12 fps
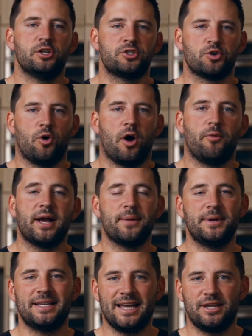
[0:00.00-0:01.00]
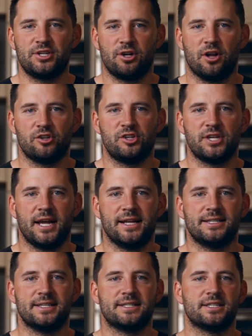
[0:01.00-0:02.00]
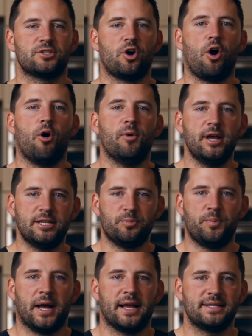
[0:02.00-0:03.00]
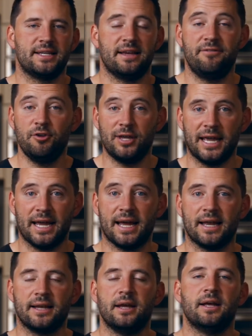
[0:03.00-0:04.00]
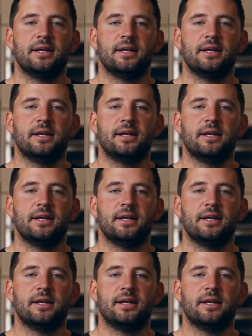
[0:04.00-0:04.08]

So a recommendation on shades is it's always best, if you can,